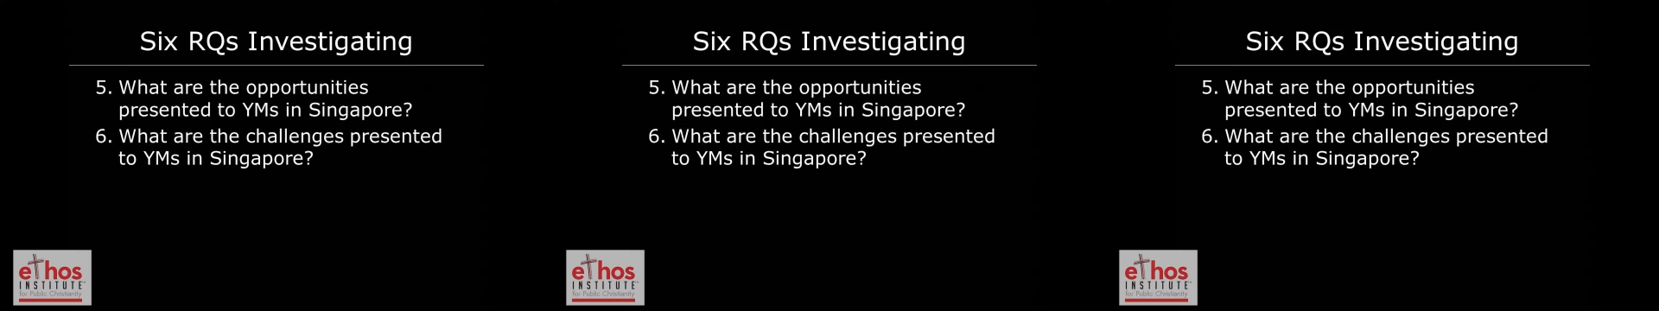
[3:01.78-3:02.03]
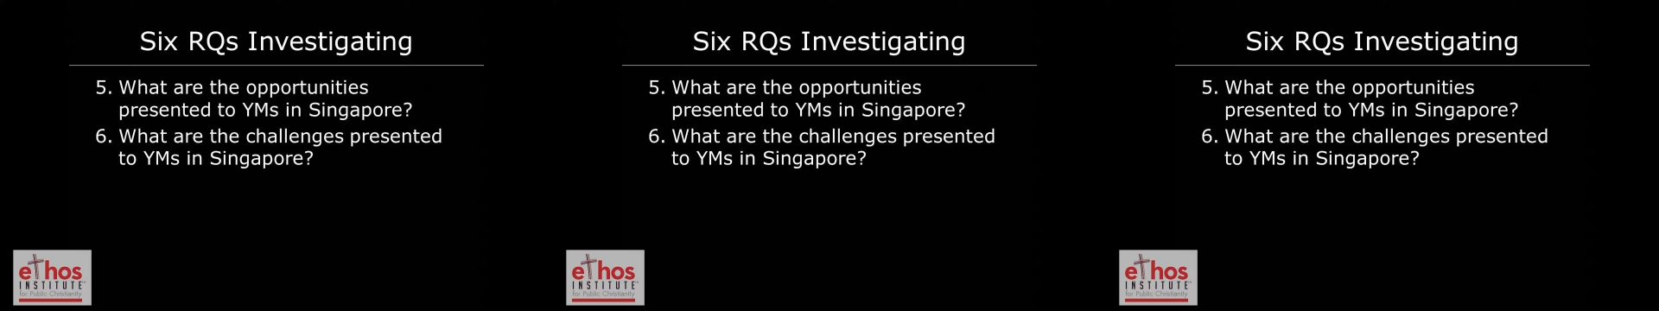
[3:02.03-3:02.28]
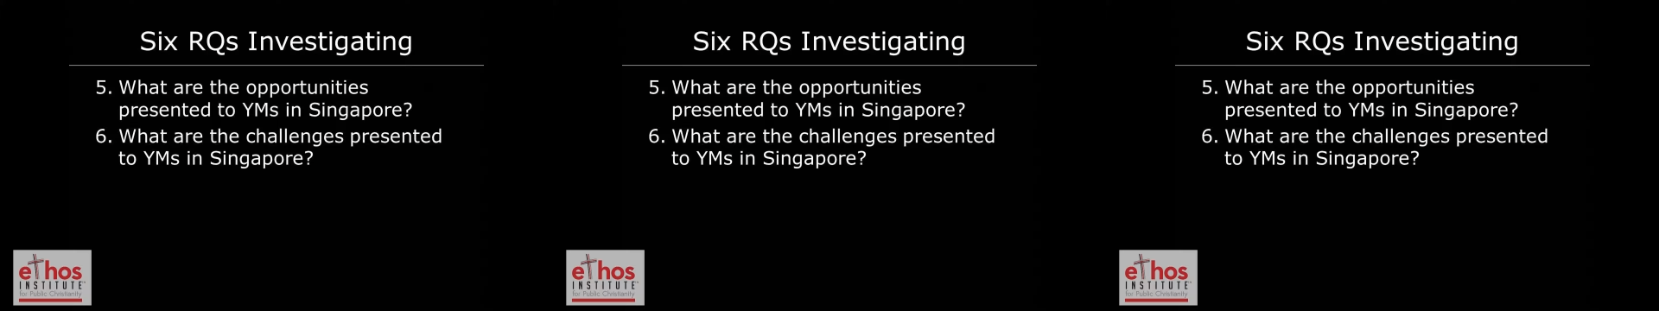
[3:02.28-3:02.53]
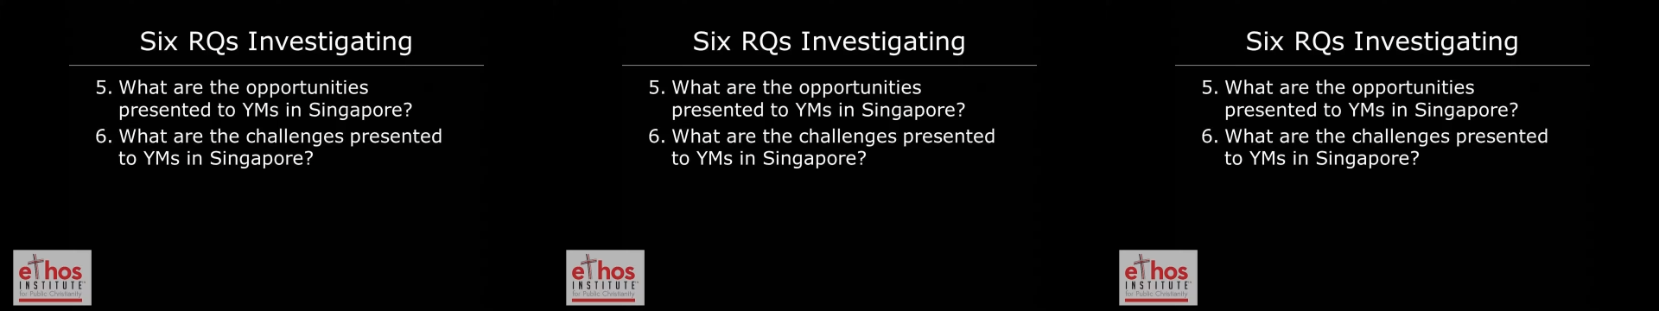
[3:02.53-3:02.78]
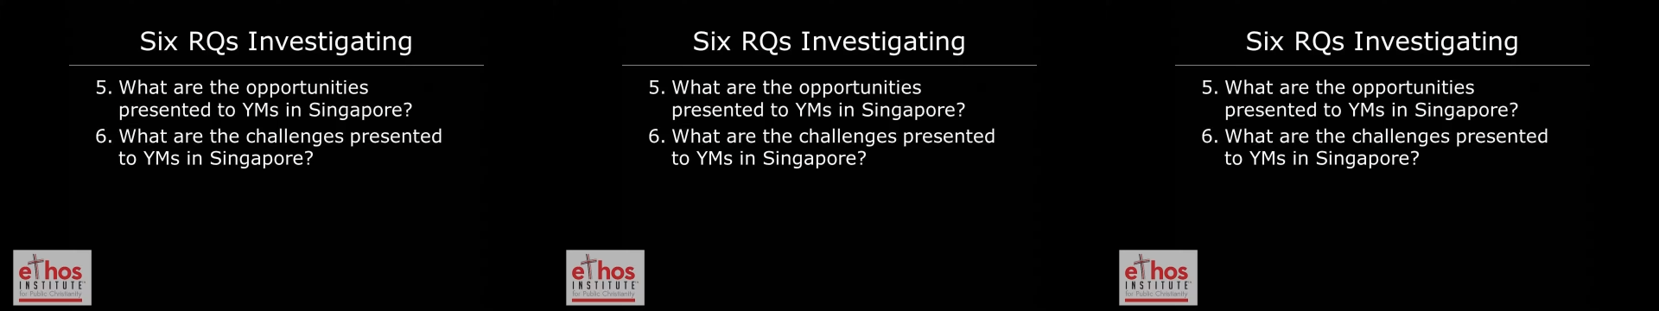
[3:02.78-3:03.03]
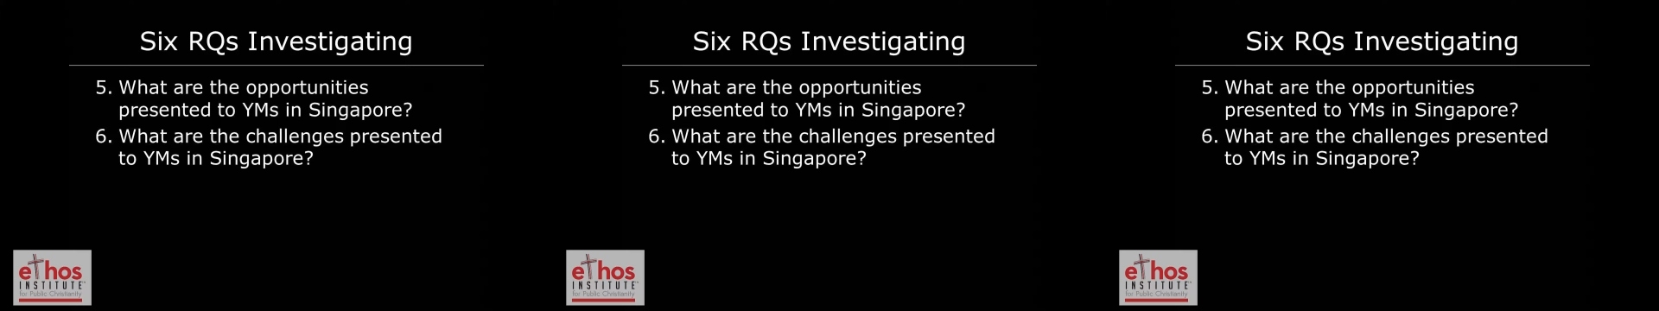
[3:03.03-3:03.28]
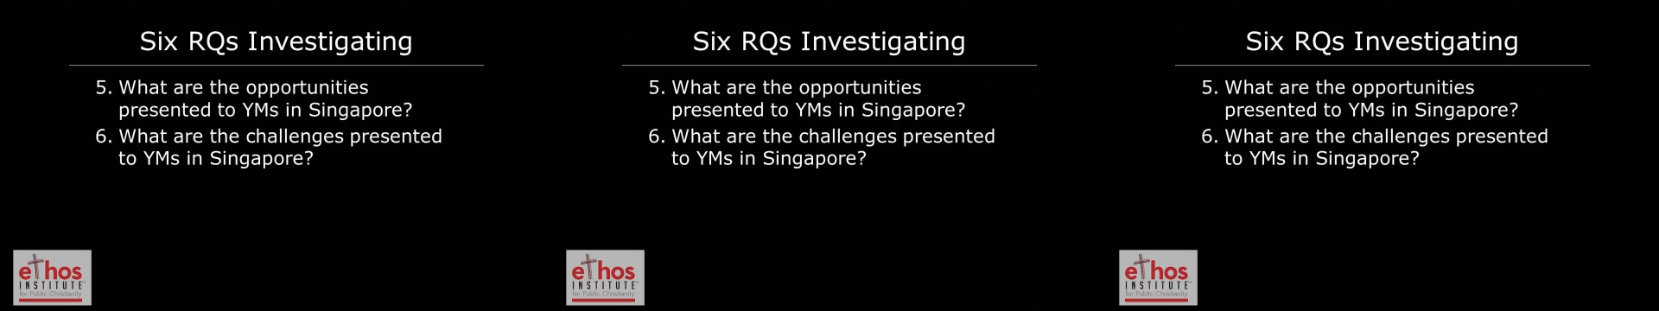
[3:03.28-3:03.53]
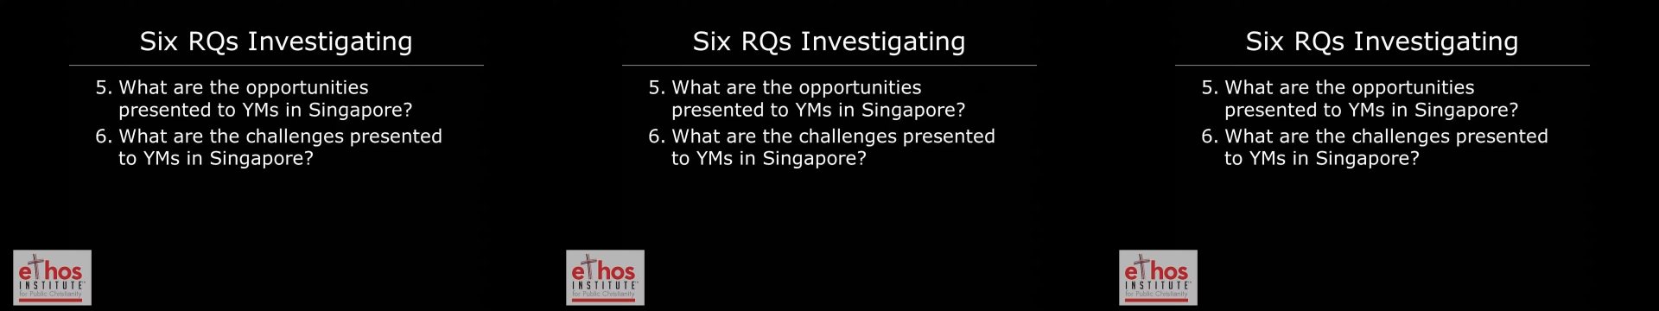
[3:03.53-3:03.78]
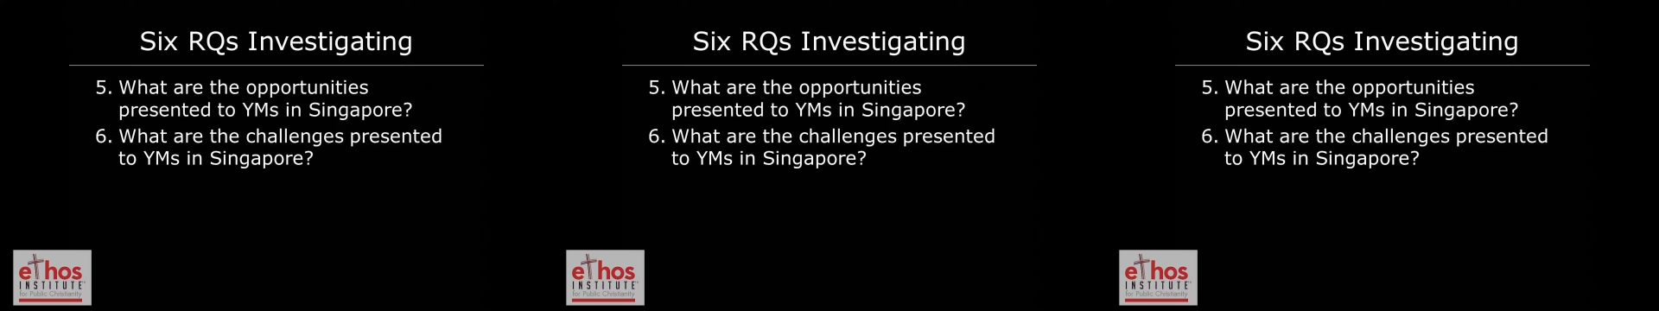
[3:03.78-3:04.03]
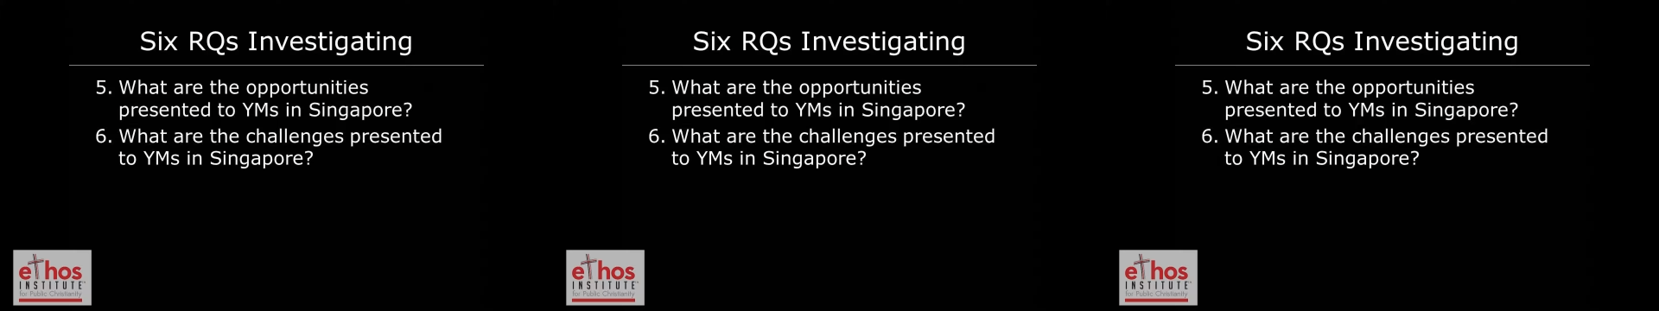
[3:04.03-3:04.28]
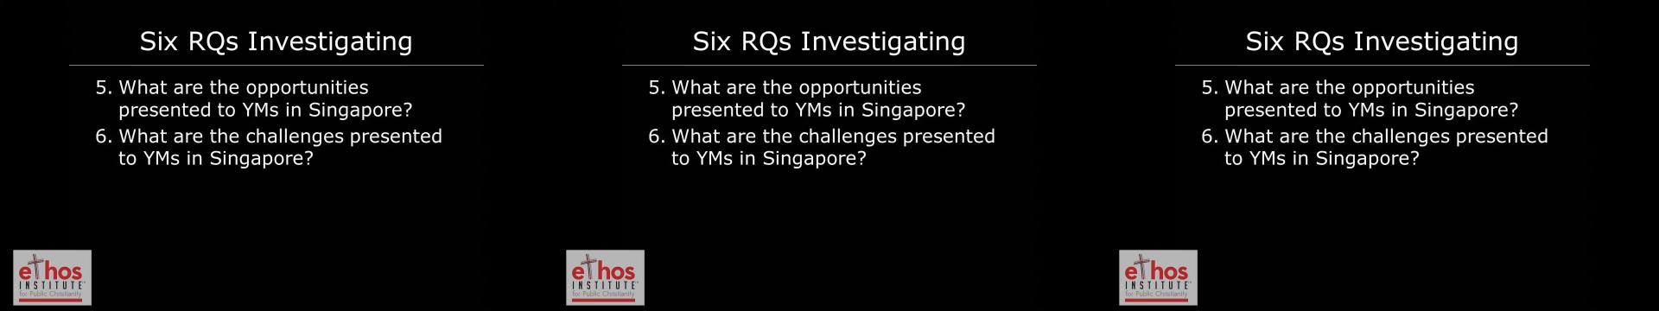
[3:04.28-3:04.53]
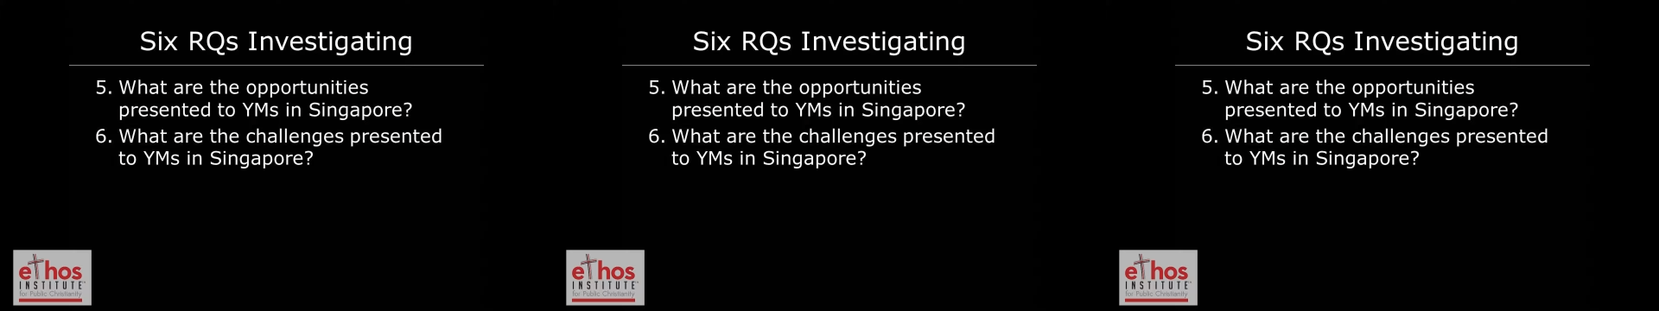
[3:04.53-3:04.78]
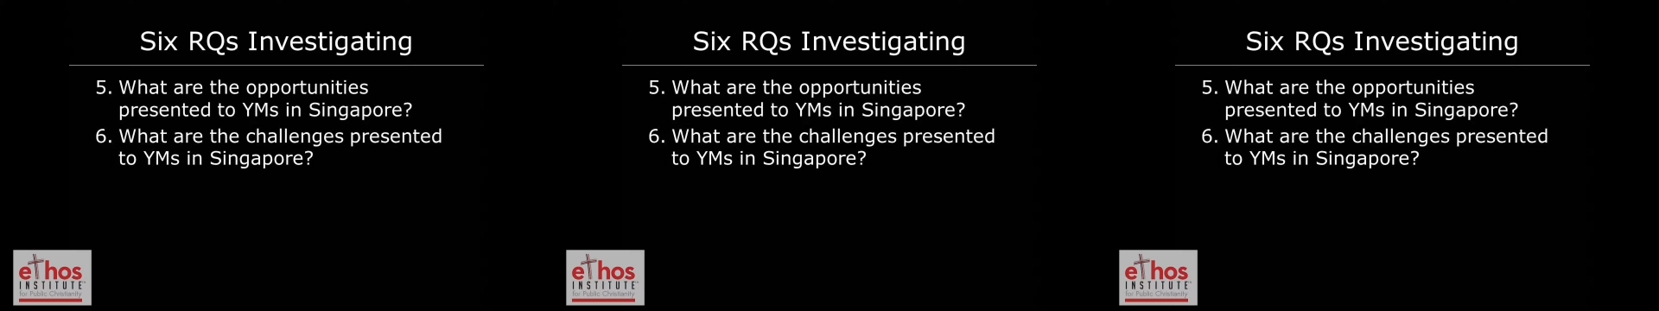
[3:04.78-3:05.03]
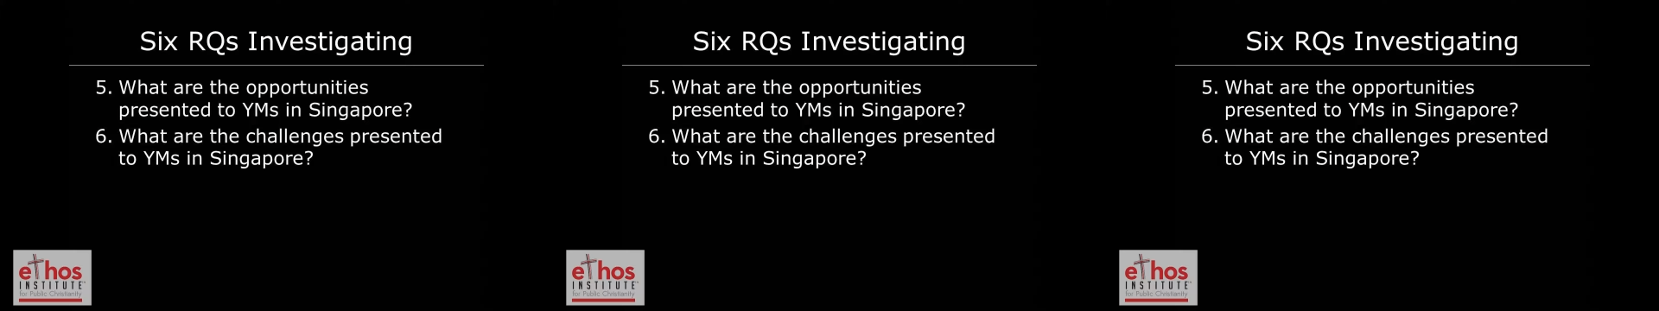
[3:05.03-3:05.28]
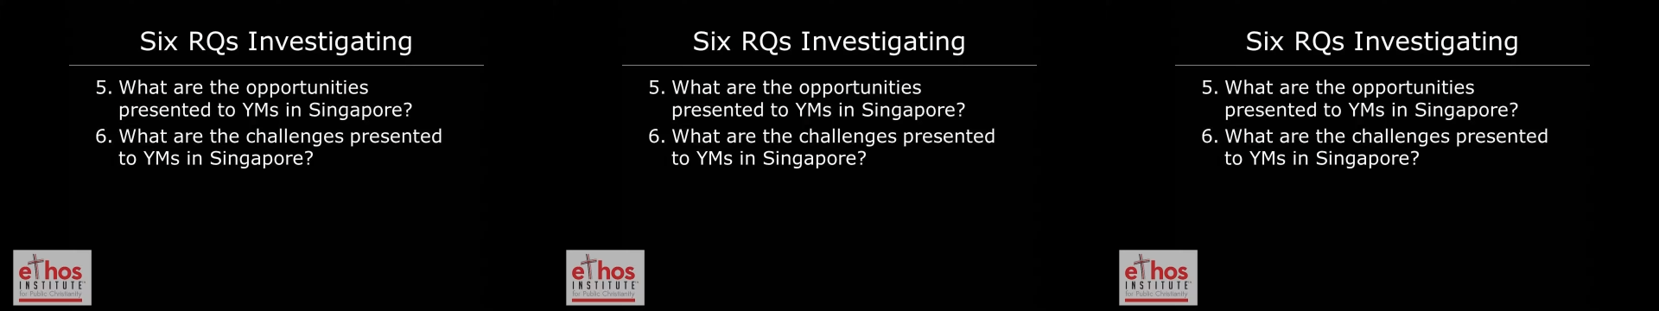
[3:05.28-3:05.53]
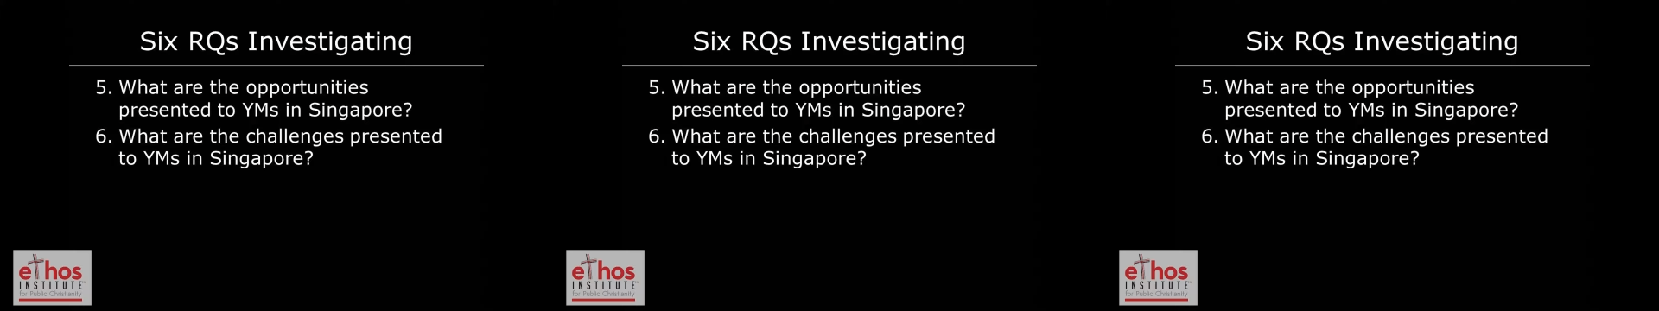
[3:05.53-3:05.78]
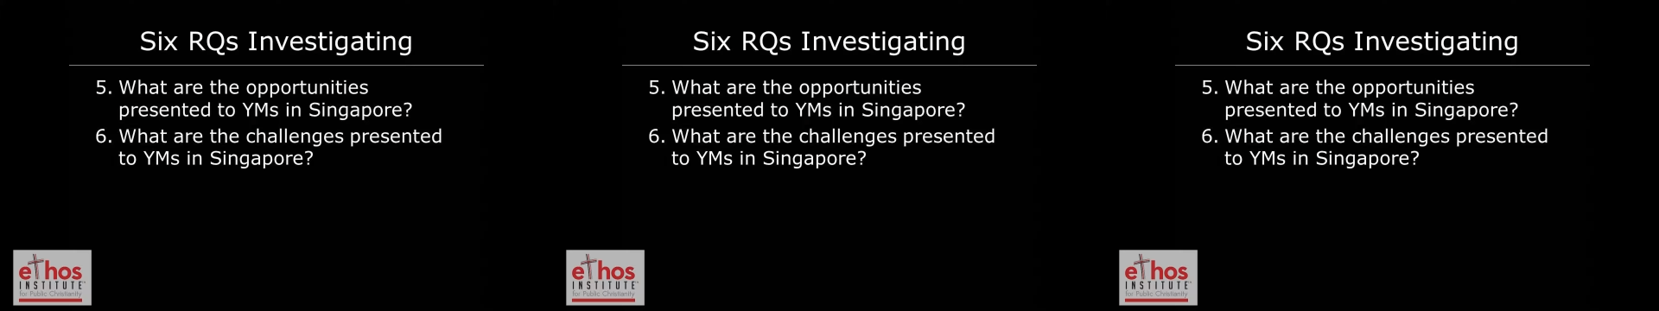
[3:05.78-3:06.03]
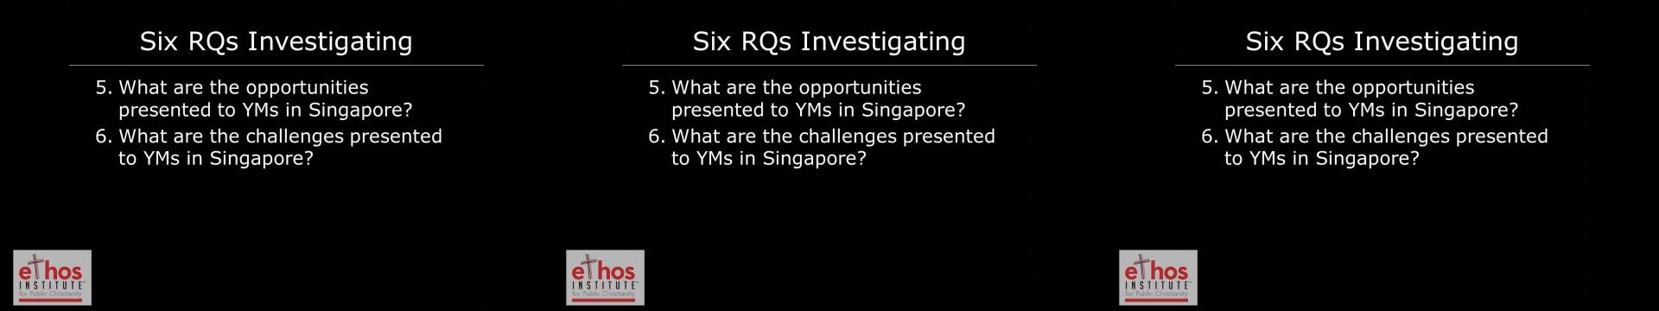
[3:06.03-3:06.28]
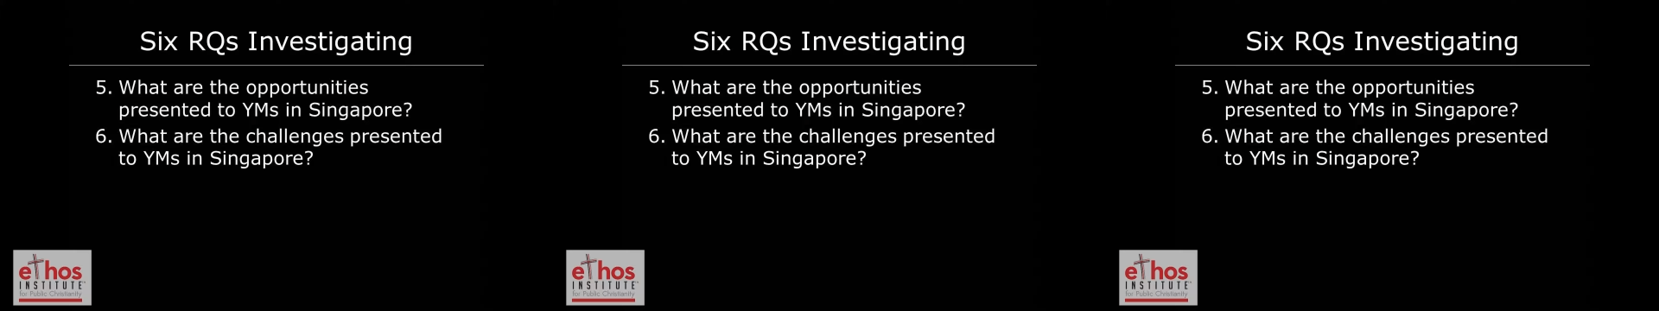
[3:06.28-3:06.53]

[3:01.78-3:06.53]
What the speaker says: (no speaker visible)